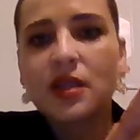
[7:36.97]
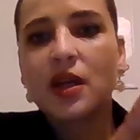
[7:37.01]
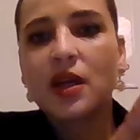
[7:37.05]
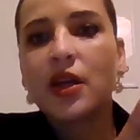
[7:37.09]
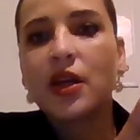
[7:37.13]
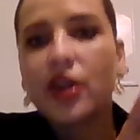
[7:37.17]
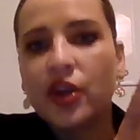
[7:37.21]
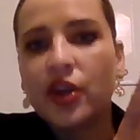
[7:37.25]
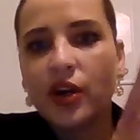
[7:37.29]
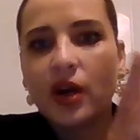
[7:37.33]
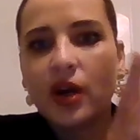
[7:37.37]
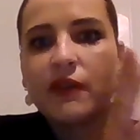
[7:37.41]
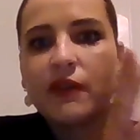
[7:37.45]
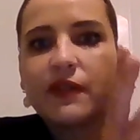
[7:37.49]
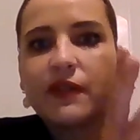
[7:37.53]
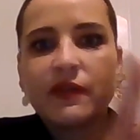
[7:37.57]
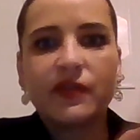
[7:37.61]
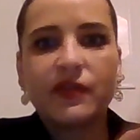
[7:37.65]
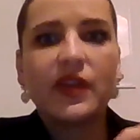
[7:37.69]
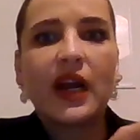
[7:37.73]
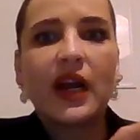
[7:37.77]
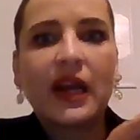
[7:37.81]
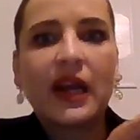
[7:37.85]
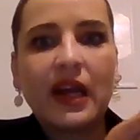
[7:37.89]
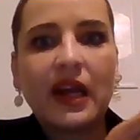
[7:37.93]

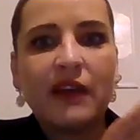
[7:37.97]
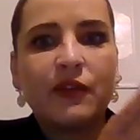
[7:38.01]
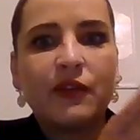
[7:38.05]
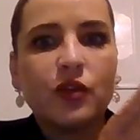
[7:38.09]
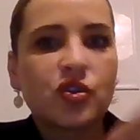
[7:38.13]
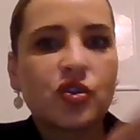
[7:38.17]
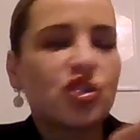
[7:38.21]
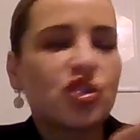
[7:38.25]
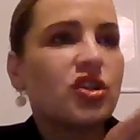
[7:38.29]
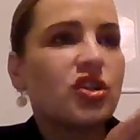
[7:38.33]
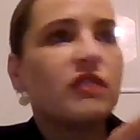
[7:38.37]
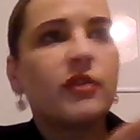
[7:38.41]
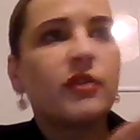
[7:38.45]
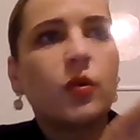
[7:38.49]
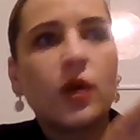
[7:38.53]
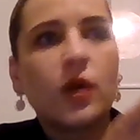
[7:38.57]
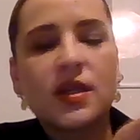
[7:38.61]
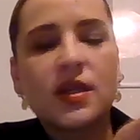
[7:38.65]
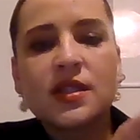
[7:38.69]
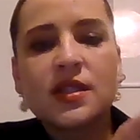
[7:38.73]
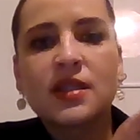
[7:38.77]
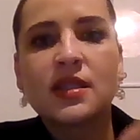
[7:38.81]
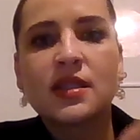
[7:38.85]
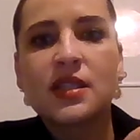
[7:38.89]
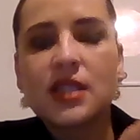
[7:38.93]
If your server
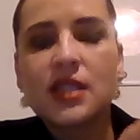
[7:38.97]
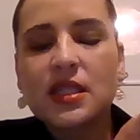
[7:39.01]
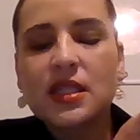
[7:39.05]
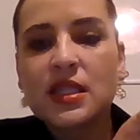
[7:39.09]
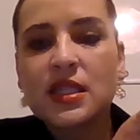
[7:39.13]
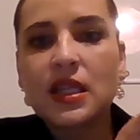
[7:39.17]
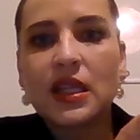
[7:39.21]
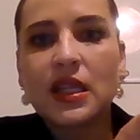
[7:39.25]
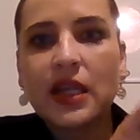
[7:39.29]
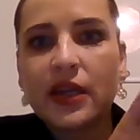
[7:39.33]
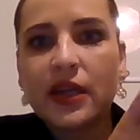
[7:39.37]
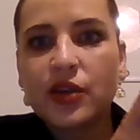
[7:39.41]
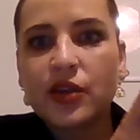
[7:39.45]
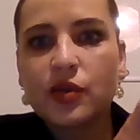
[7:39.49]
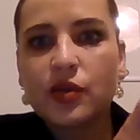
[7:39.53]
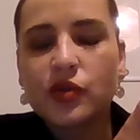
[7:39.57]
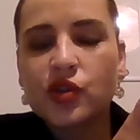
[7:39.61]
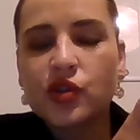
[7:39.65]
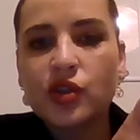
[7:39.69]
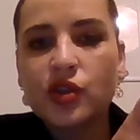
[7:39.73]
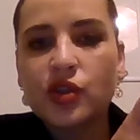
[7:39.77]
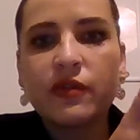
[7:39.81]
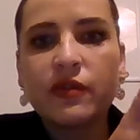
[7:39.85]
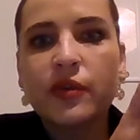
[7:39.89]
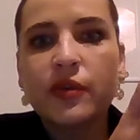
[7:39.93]
wasn't sitting there in your
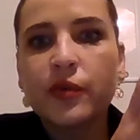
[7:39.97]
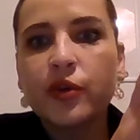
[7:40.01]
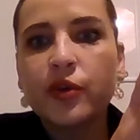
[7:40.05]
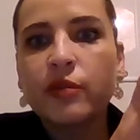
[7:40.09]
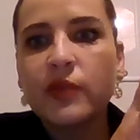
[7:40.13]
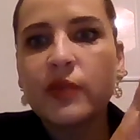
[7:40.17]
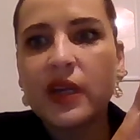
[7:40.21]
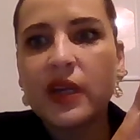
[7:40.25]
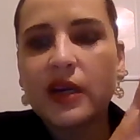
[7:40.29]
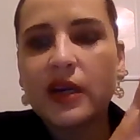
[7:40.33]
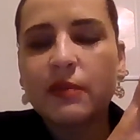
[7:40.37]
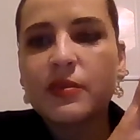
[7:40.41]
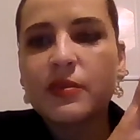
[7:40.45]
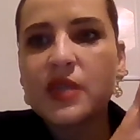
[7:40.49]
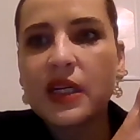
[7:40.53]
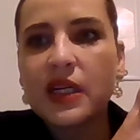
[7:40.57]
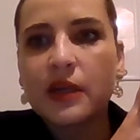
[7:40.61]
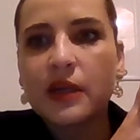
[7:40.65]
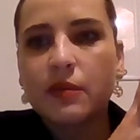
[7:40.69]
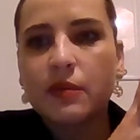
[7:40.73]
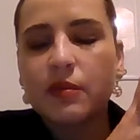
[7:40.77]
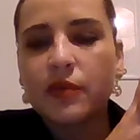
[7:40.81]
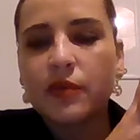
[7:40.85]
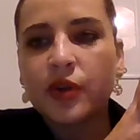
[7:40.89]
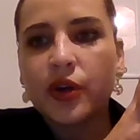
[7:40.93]
server room, then
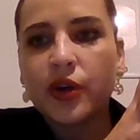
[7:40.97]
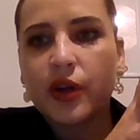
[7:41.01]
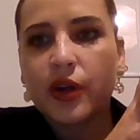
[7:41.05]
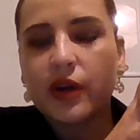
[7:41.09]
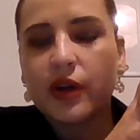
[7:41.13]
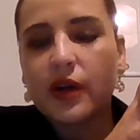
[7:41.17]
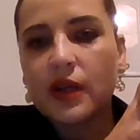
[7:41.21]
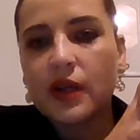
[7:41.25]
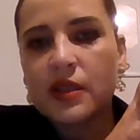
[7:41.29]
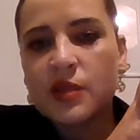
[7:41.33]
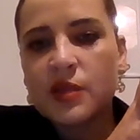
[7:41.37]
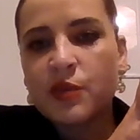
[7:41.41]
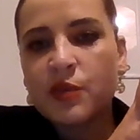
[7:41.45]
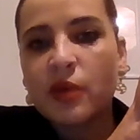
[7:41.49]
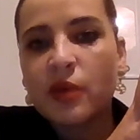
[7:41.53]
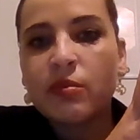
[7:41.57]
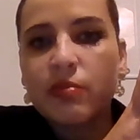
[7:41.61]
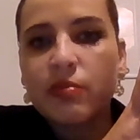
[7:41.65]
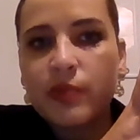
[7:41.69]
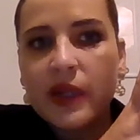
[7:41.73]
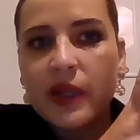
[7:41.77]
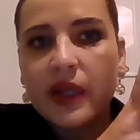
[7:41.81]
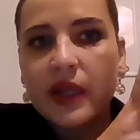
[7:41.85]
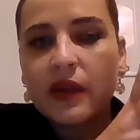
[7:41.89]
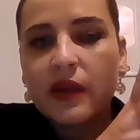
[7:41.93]
it's
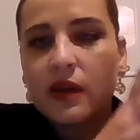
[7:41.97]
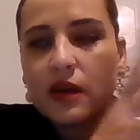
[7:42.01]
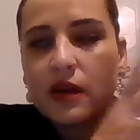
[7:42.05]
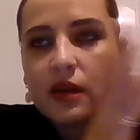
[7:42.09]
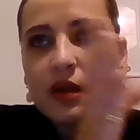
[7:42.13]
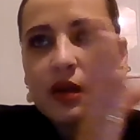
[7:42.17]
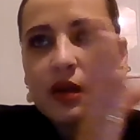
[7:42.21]
probably